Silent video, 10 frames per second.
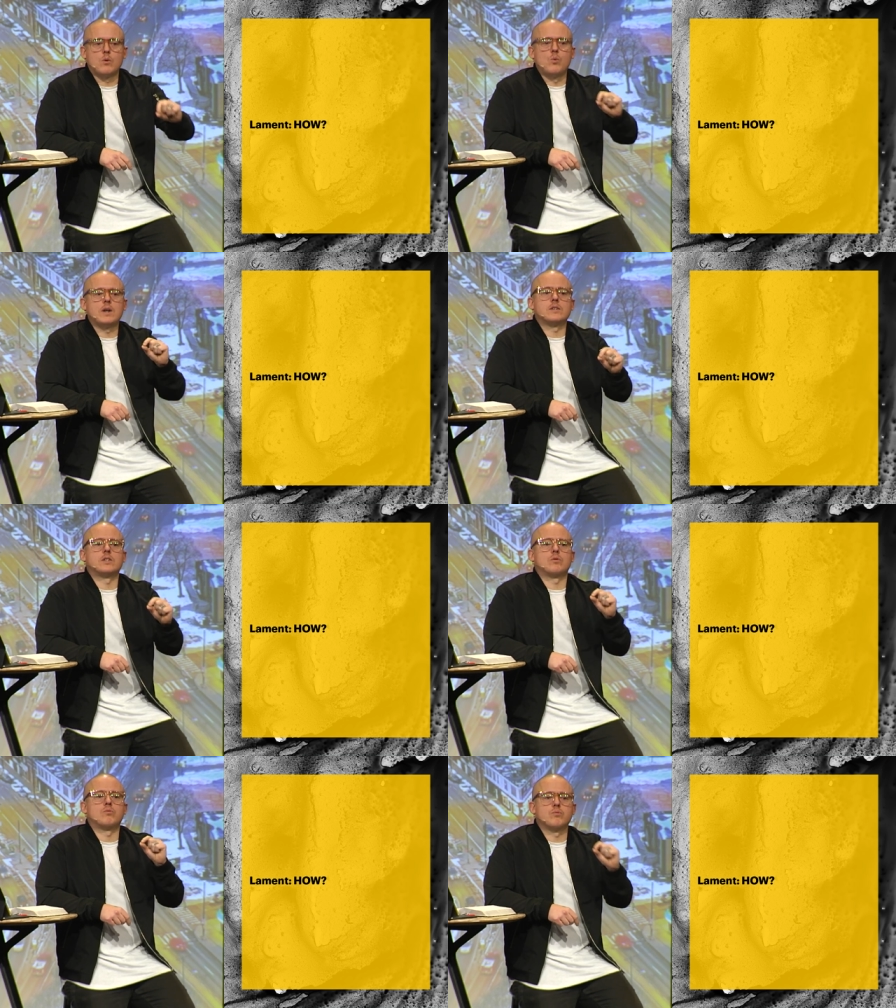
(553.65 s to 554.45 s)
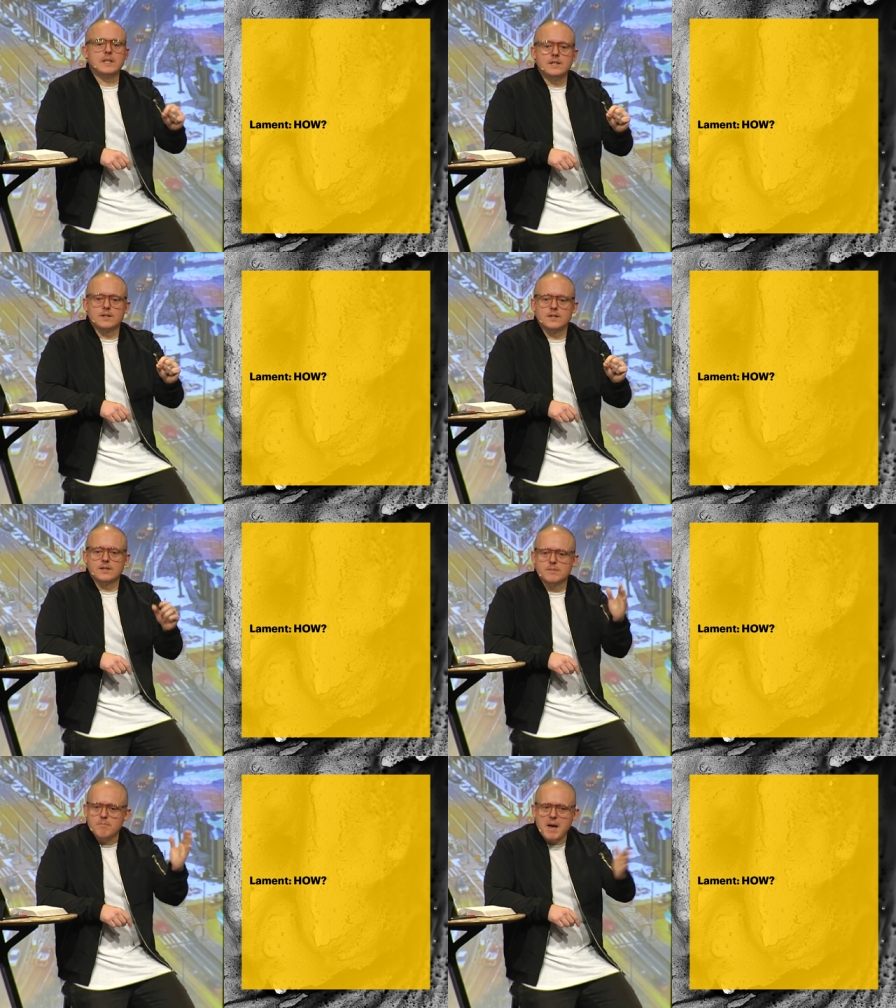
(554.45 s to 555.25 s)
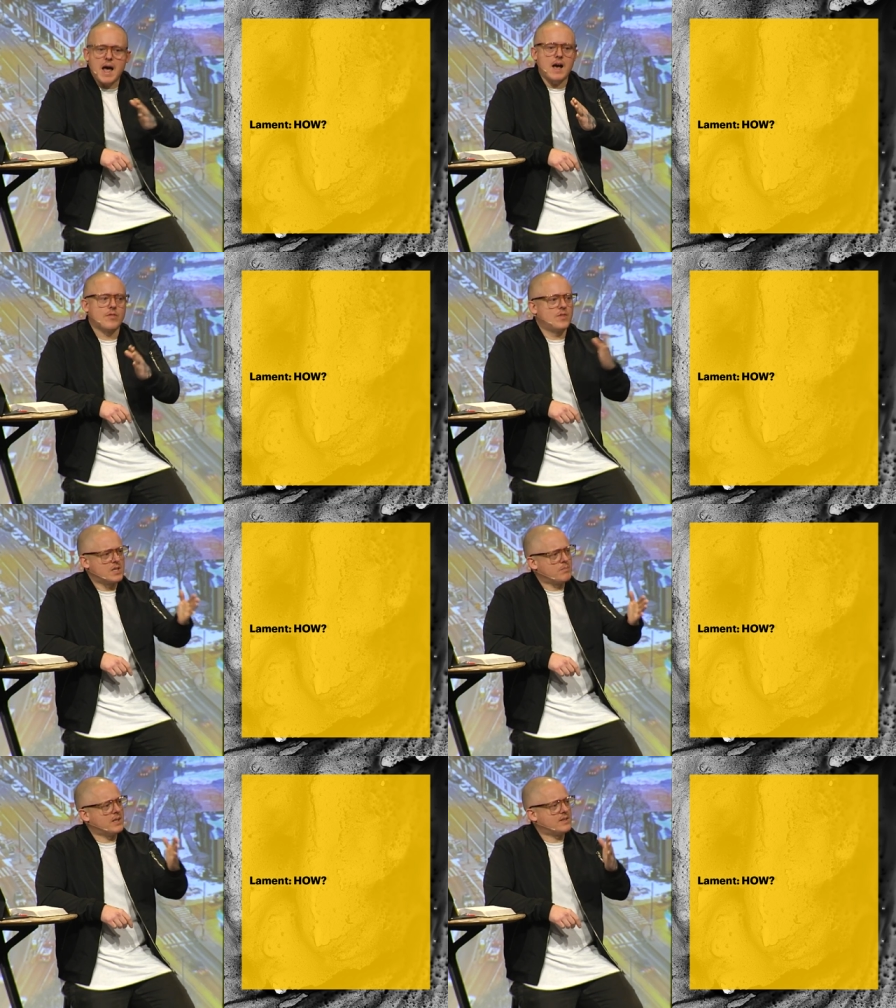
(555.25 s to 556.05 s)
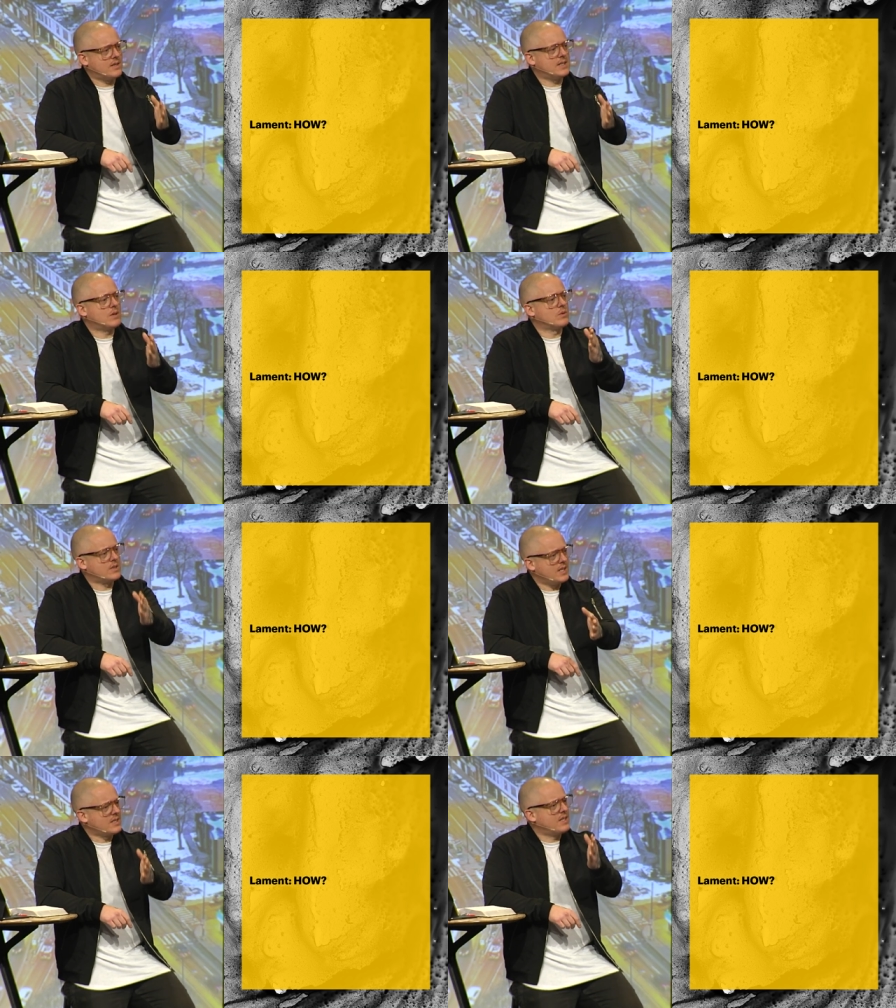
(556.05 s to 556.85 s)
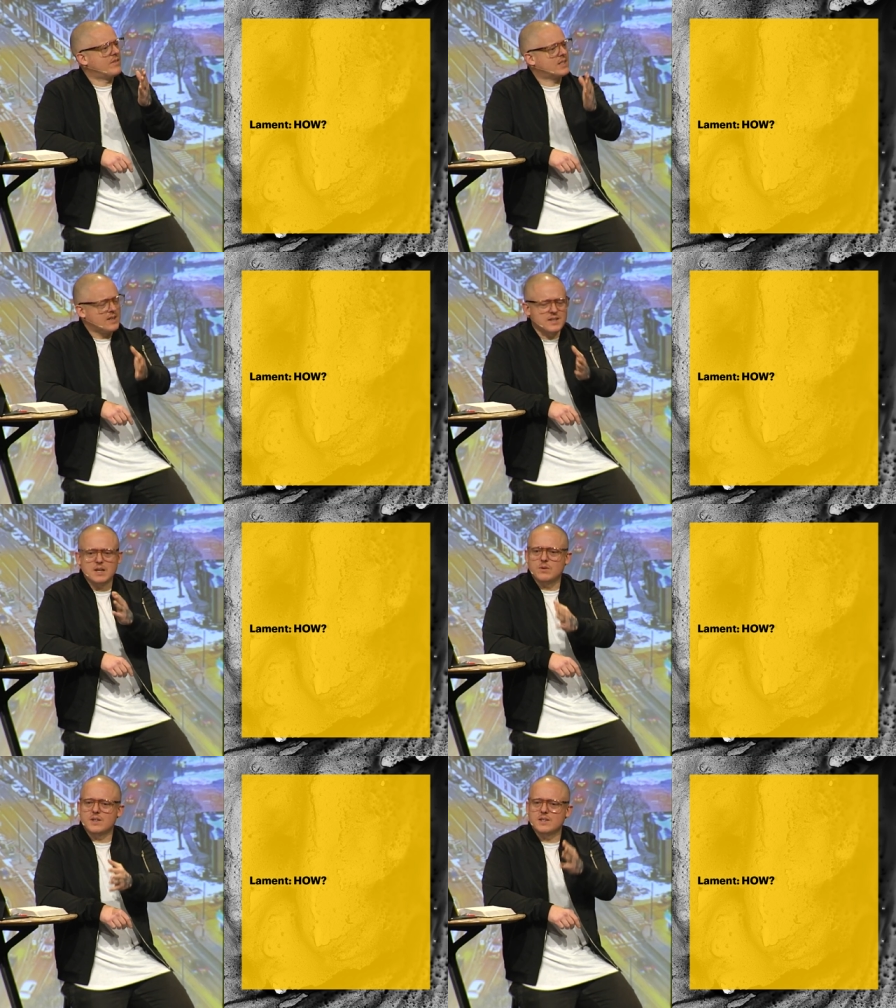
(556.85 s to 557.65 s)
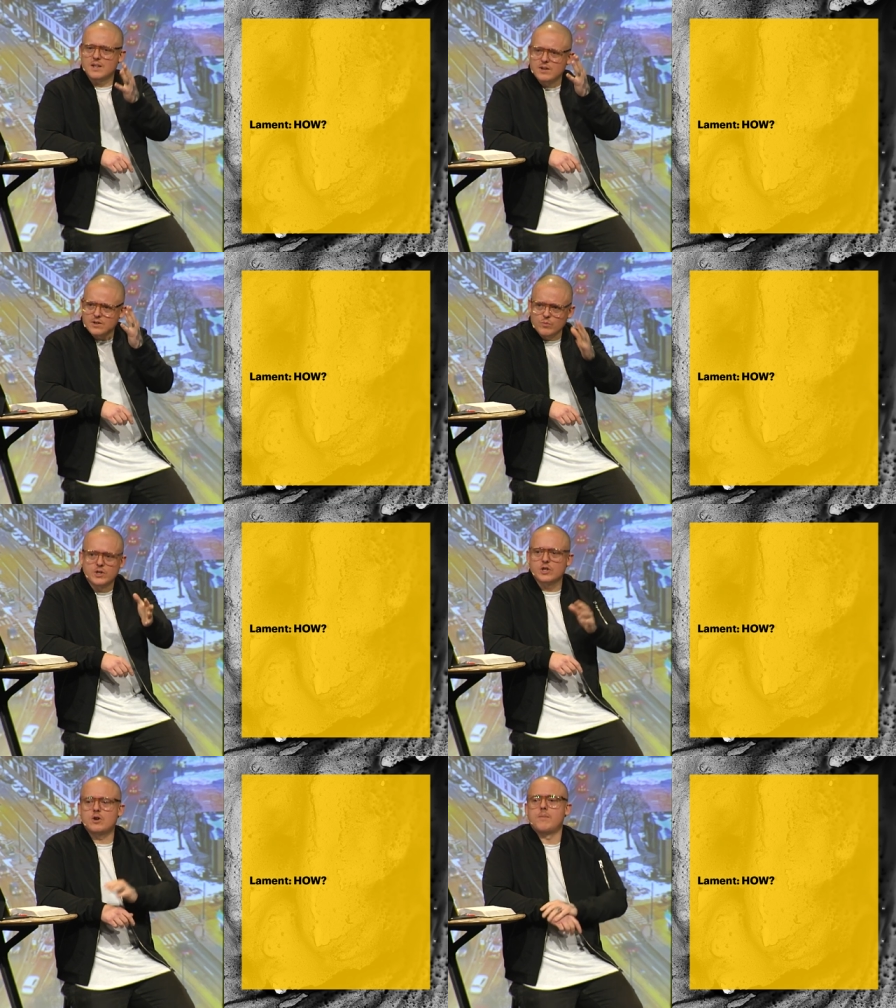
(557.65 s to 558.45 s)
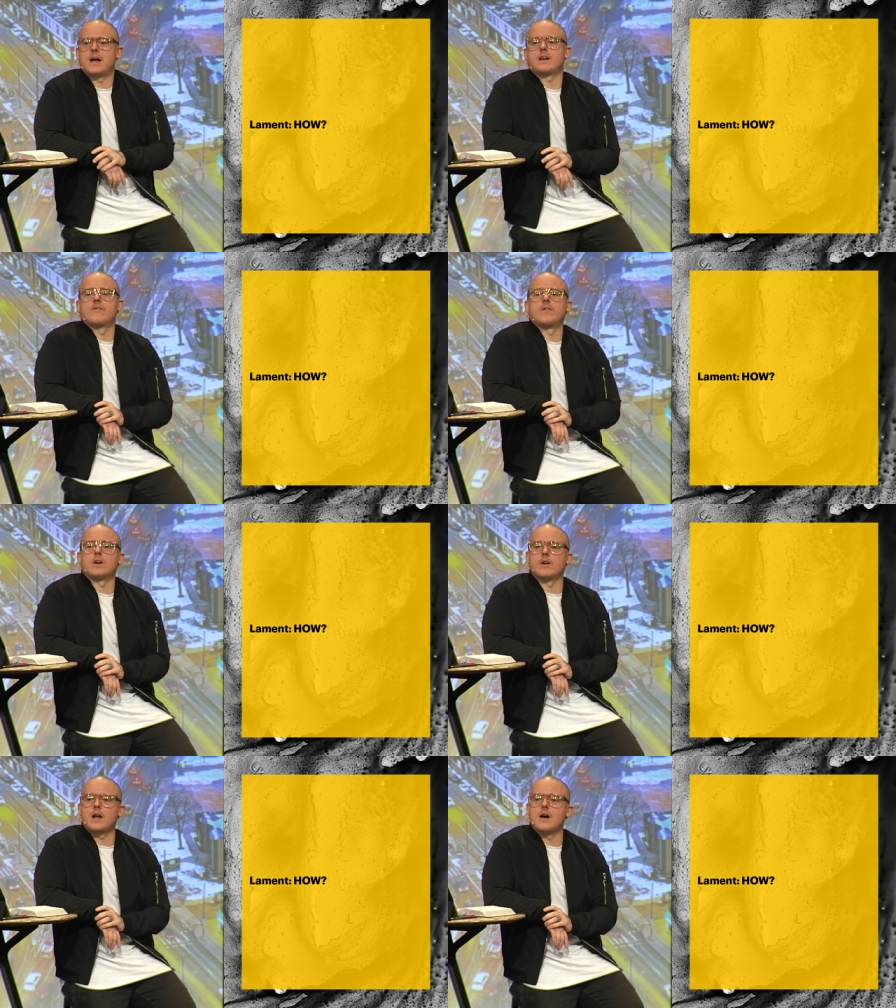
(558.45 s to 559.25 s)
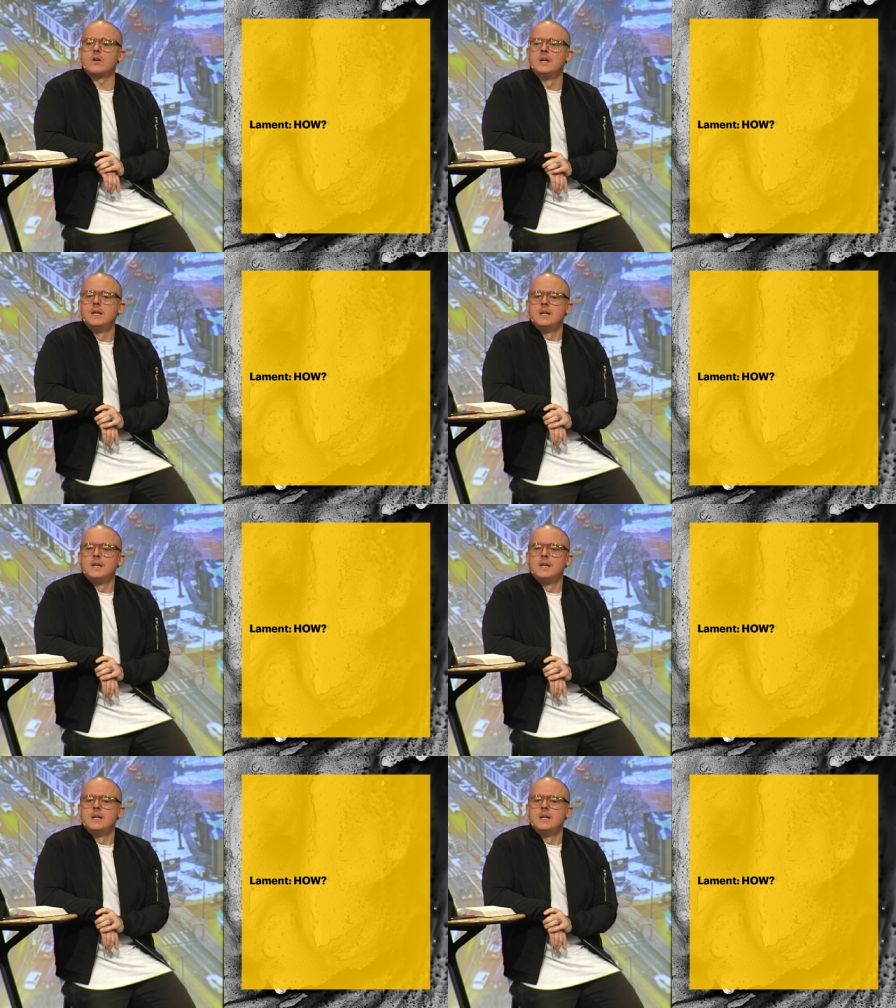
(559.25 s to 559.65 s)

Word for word: Like, what is the reason? It's math. This plus this equals this. And if it doesn't equal this, then it, we should go back and figure it out.